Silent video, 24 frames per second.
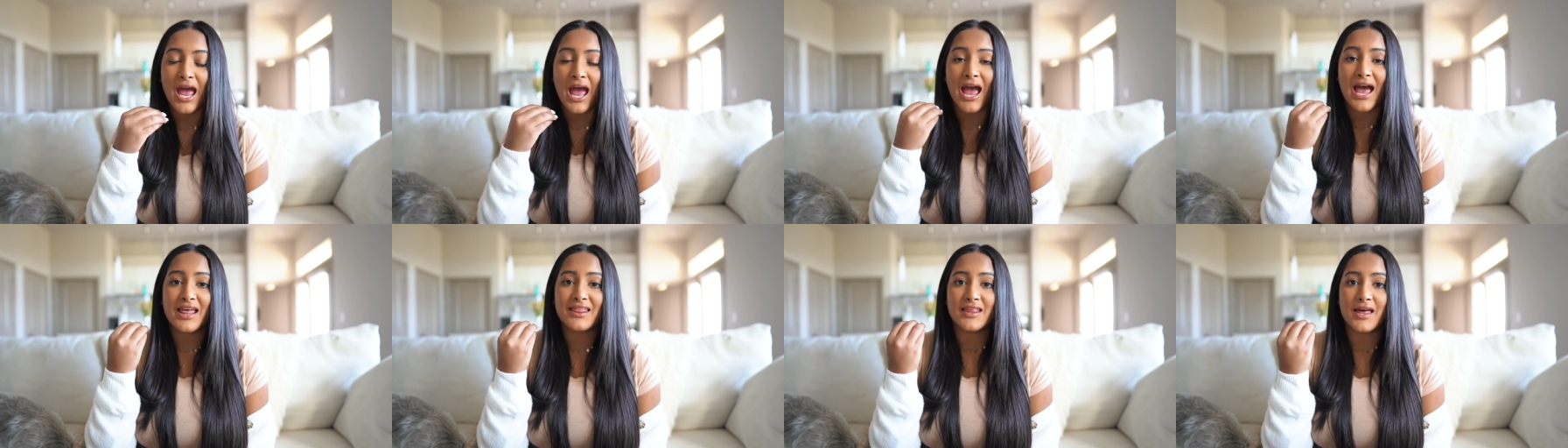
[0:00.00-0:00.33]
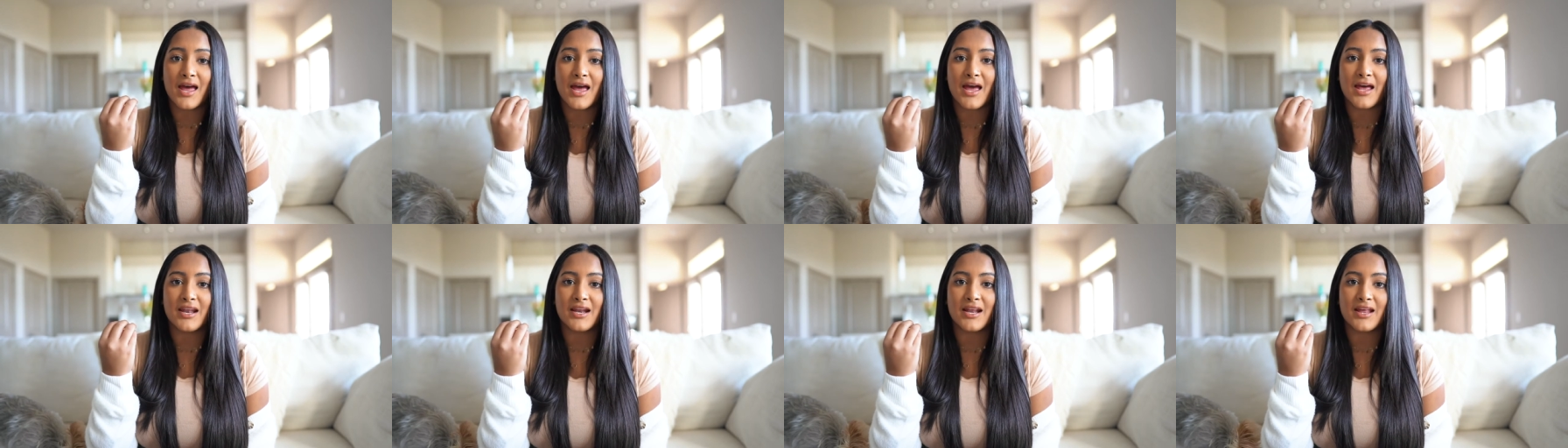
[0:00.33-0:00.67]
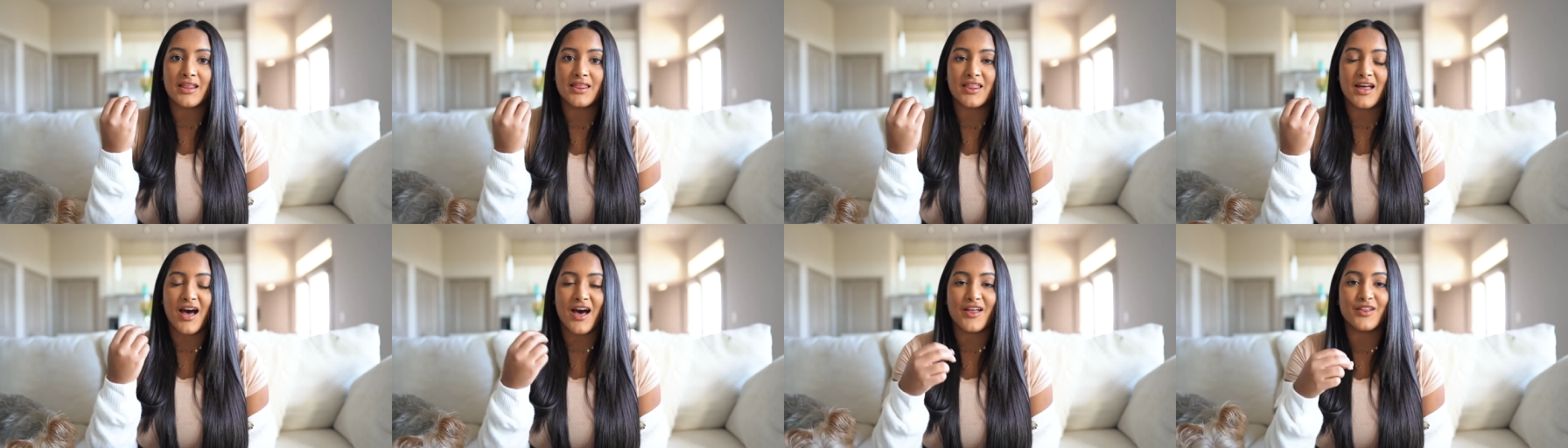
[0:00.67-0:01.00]
And
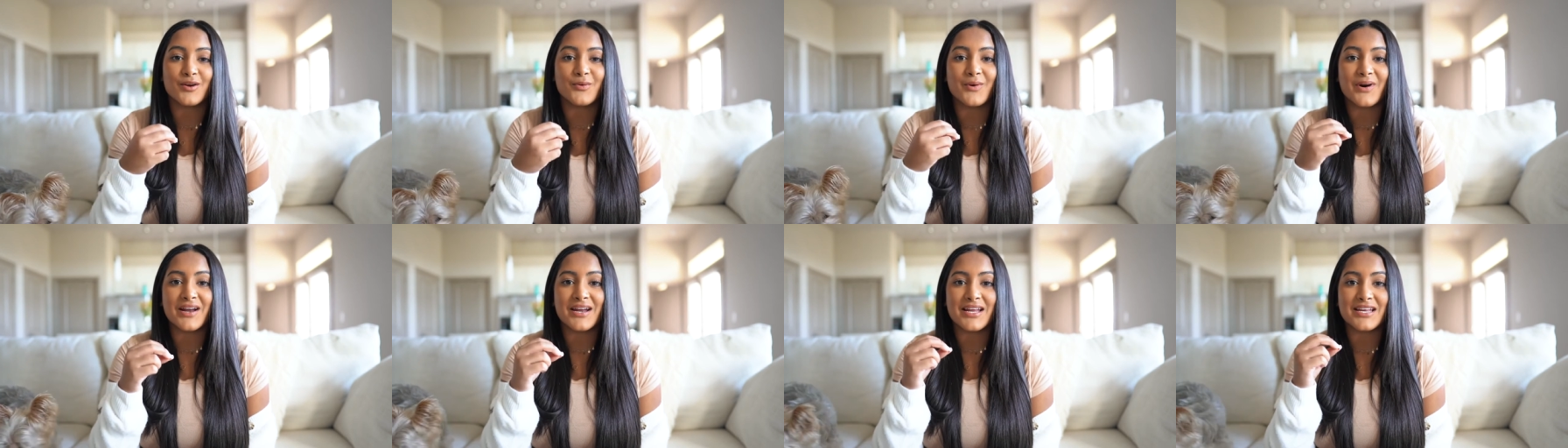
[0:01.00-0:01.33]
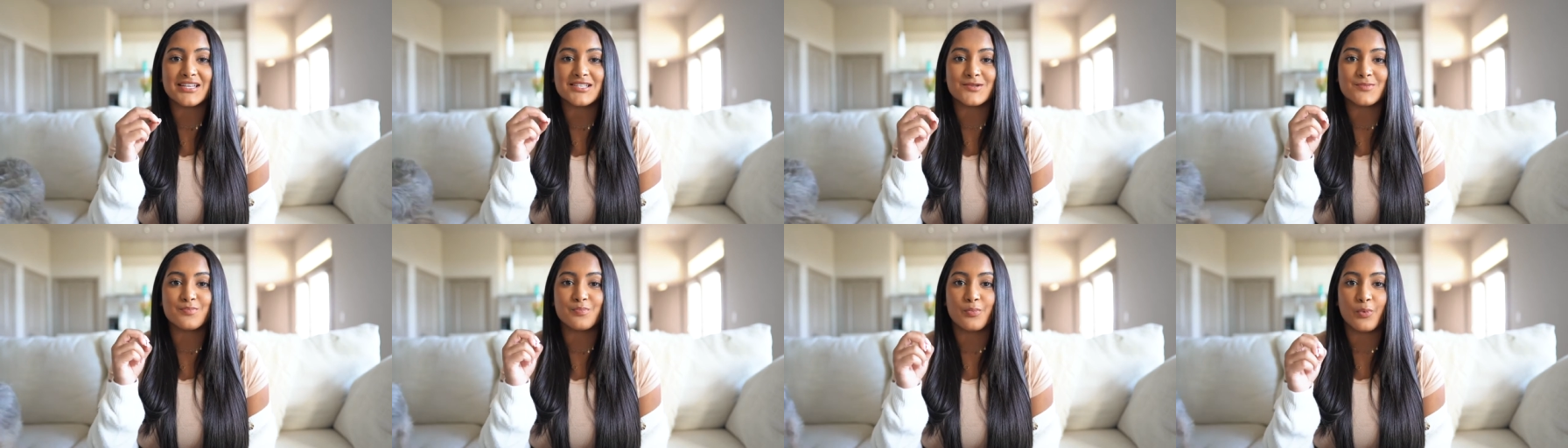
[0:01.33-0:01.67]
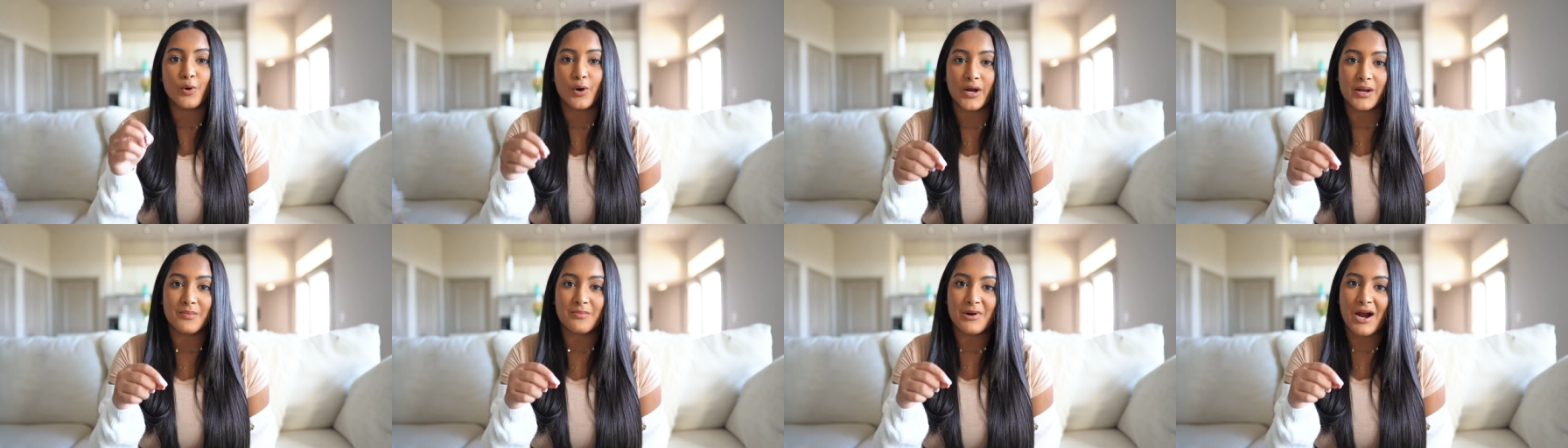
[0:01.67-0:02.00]
then the other one is
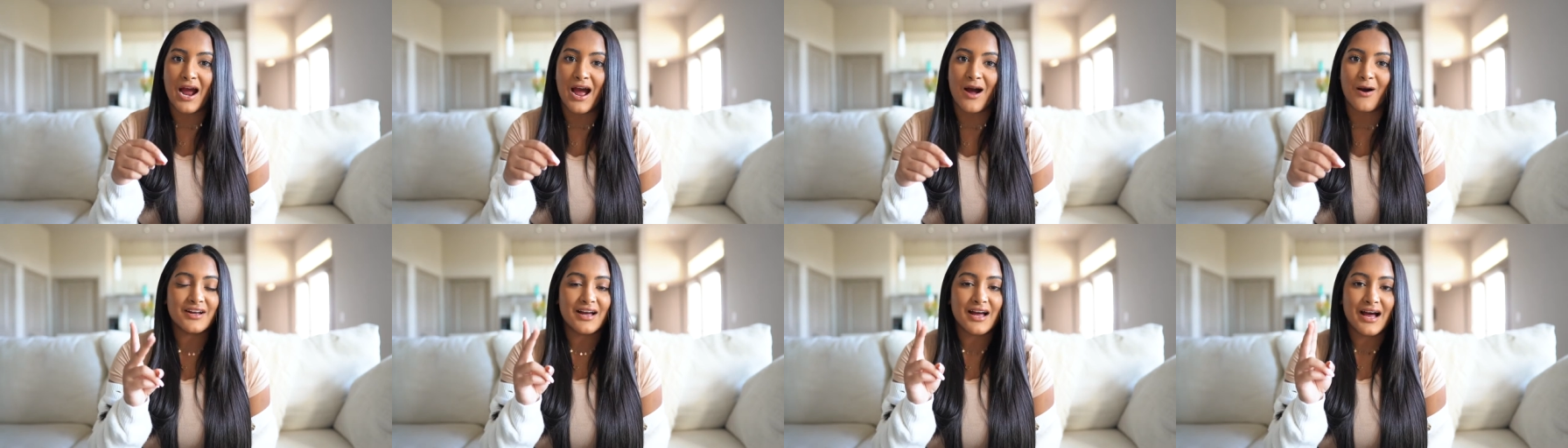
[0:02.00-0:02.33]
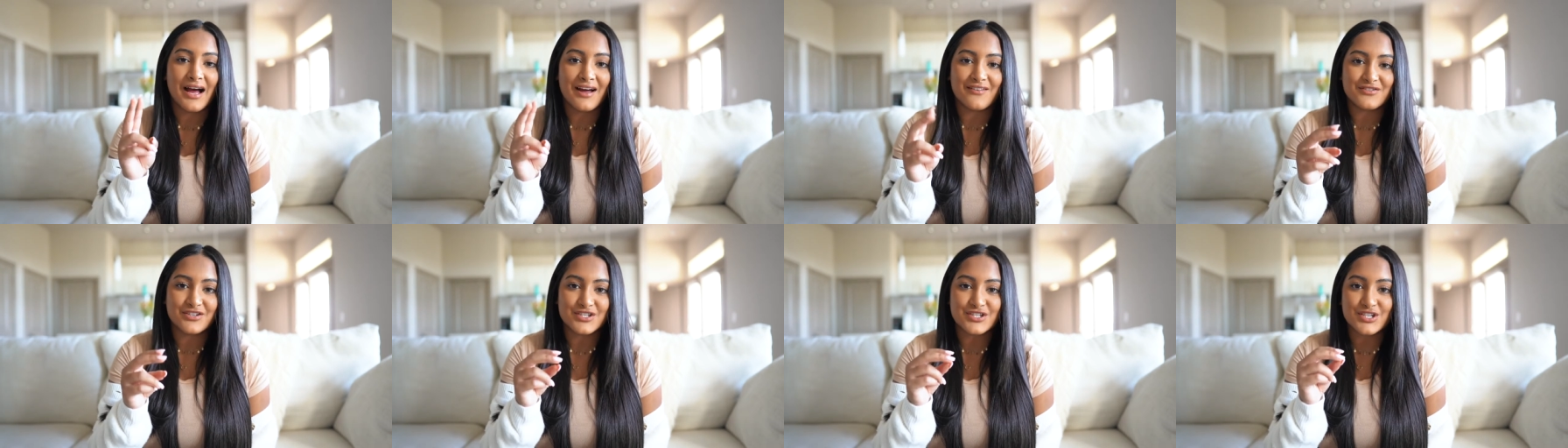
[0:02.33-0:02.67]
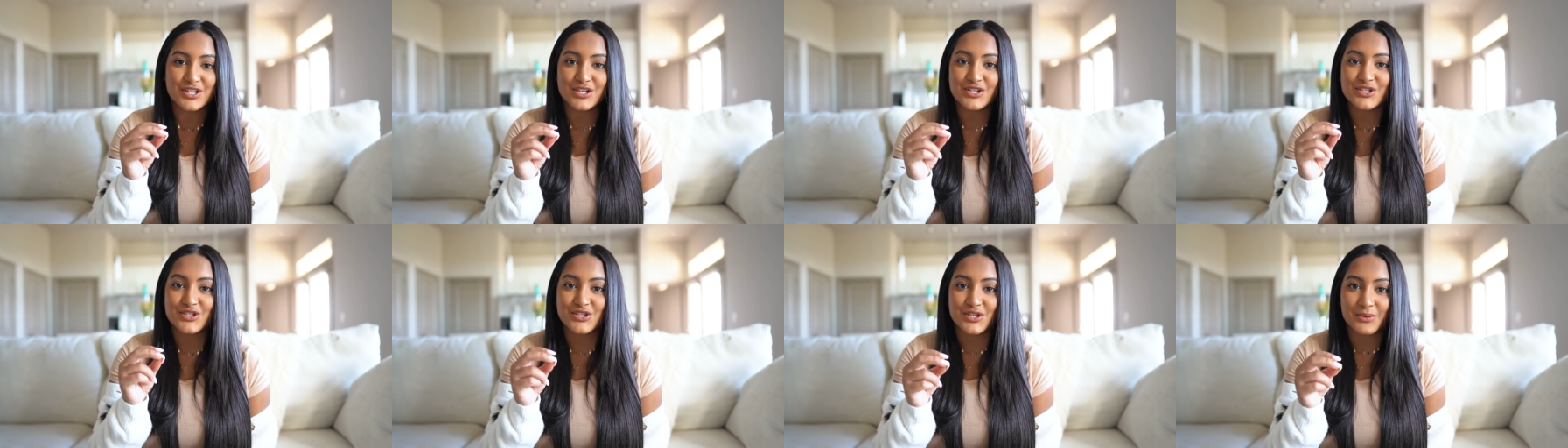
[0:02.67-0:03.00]
Boy Brow. I've just
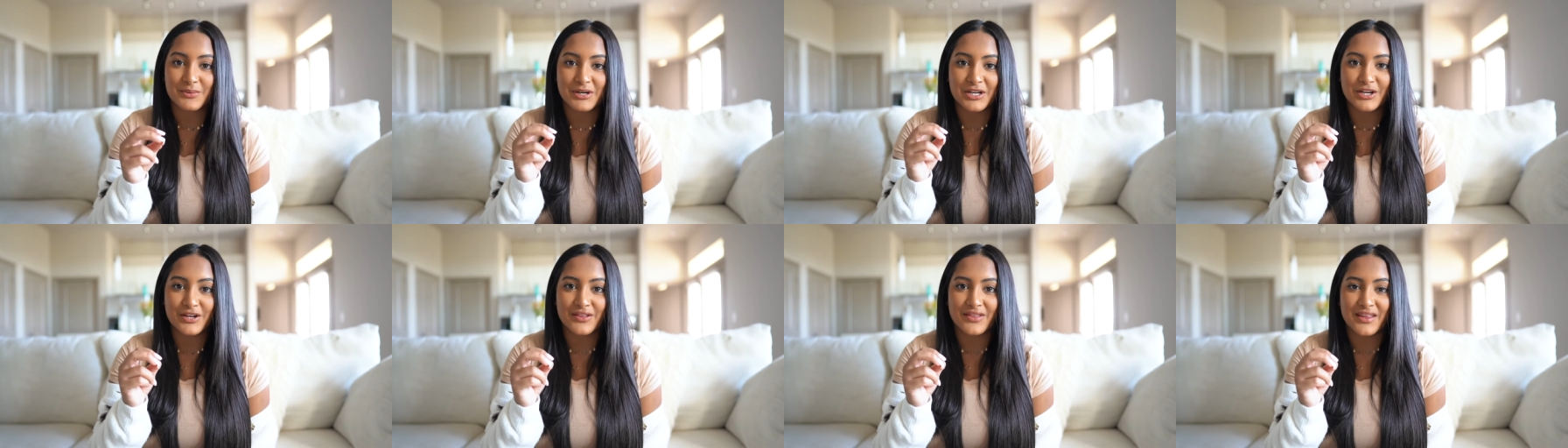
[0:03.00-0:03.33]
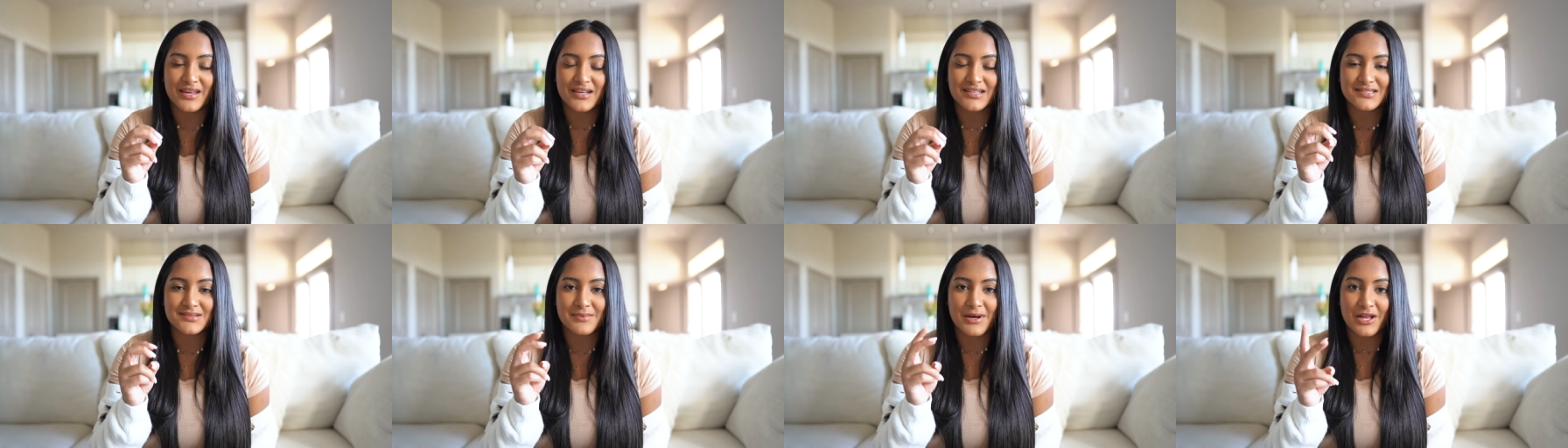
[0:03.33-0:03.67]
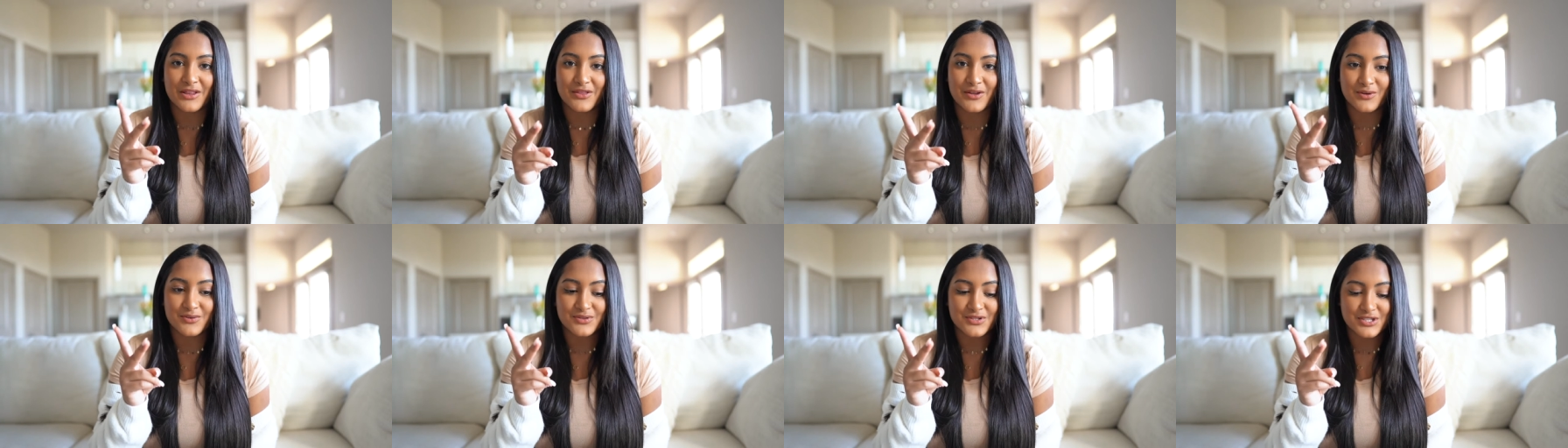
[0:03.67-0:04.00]
heard so many good things
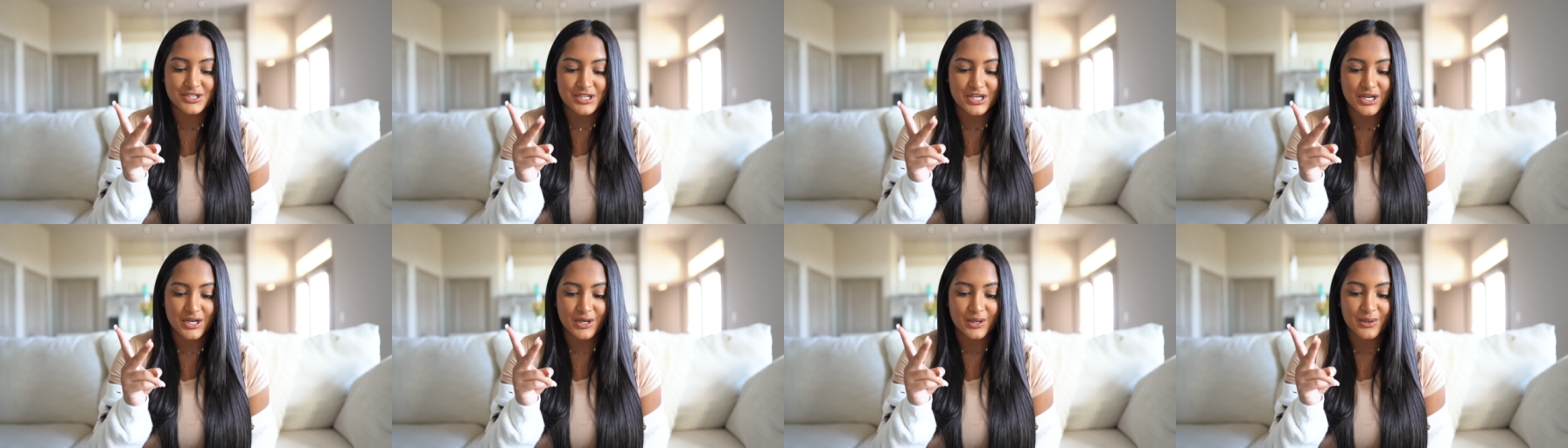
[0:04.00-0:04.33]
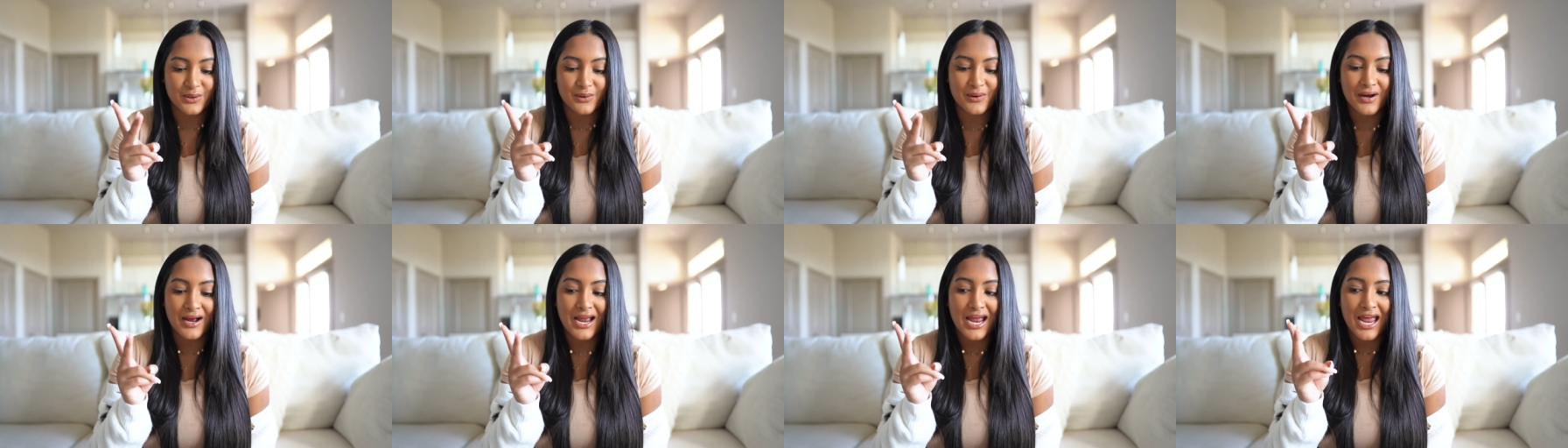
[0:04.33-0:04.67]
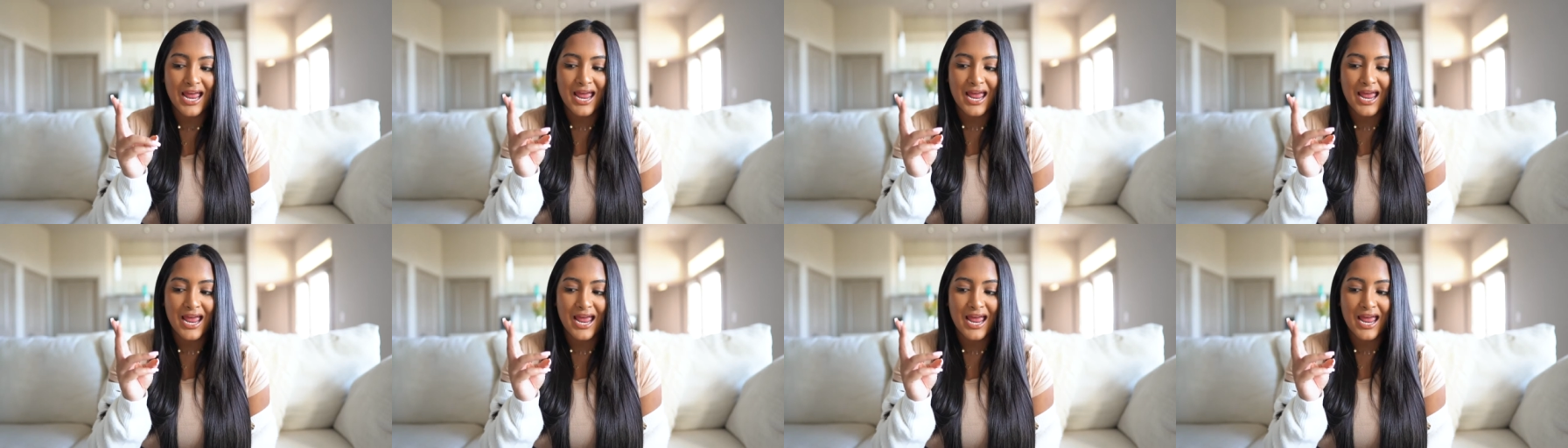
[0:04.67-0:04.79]
about those two,